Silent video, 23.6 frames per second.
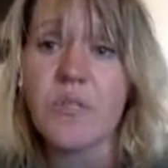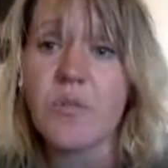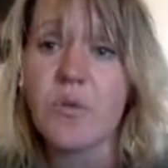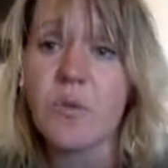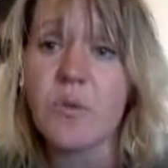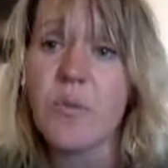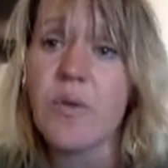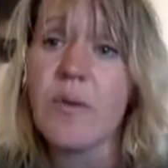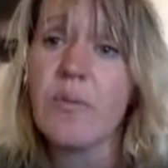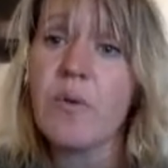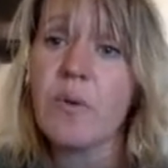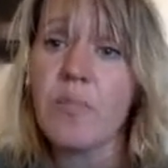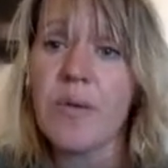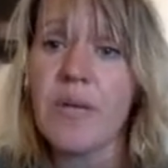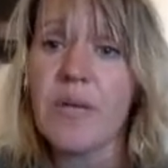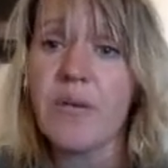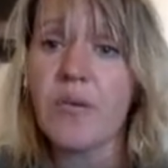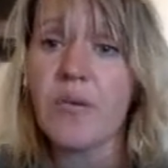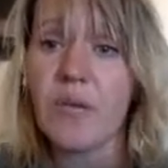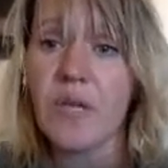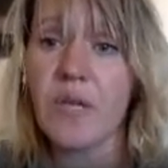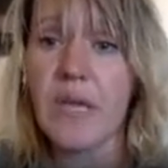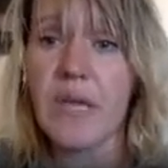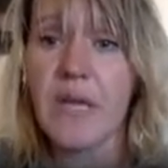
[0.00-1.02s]
So we would be
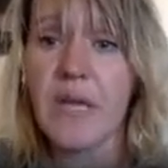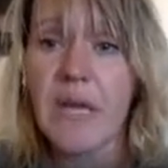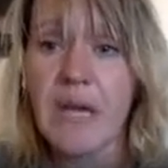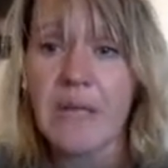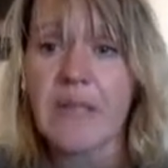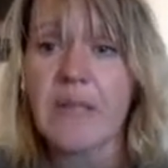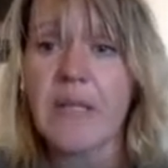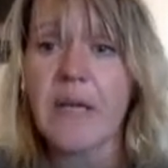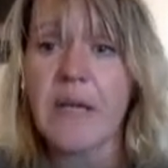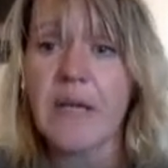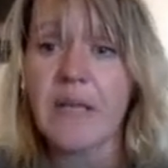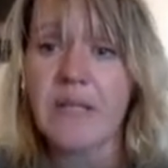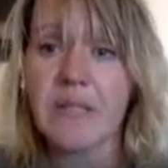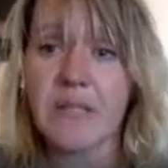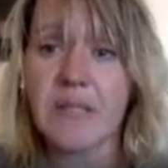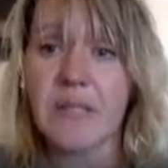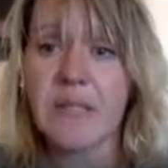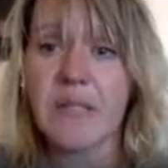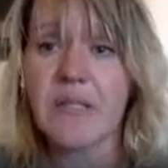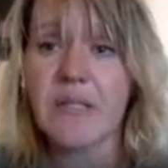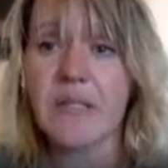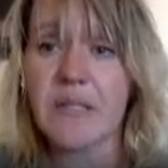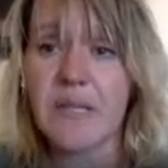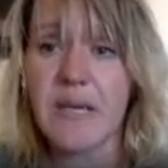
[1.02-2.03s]
looking at that
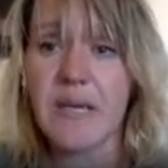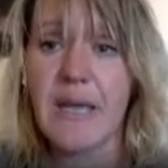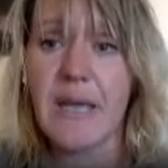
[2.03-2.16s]
6 to